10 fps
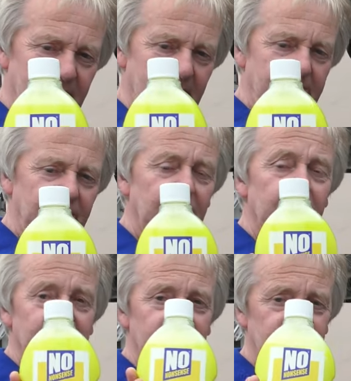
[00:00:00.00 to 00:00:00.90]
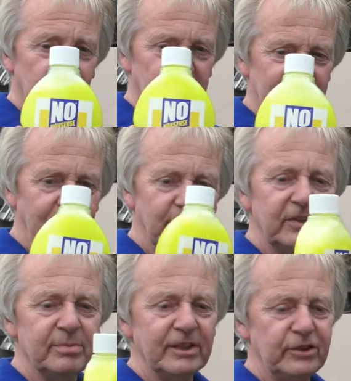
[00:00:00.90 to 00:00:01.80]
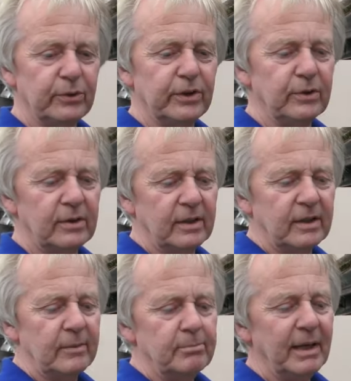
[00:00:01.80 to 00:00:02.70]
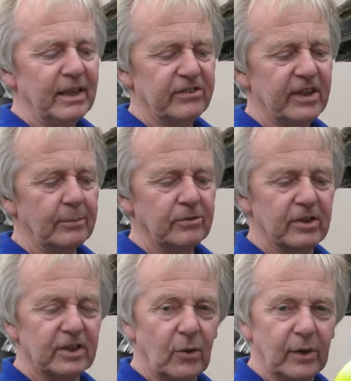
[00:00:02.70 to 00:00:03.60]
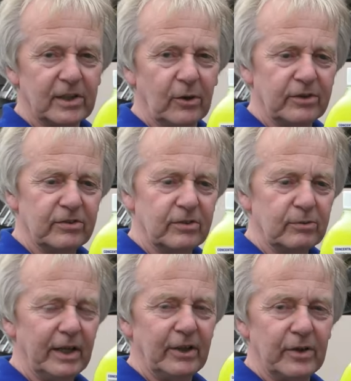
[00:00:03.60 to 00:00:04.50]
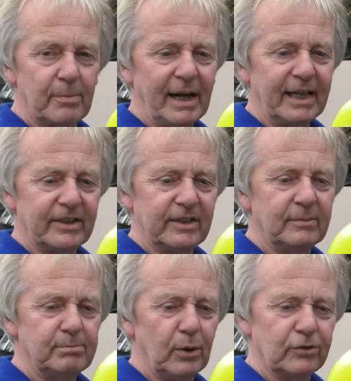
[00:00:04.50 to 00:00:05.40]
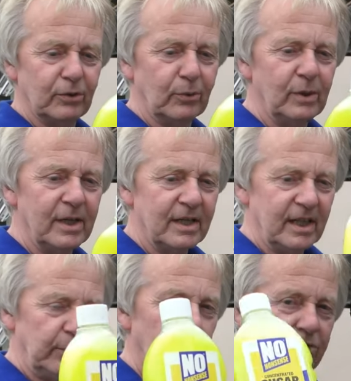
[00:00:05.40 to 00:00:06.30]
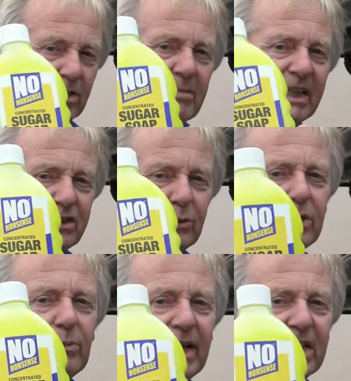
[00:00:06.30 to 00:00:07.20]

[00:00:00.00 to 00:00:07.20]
If you use this sugar soap, please make sure you mix it up to the guidelines written on the back of the bottle, and also make sure you wear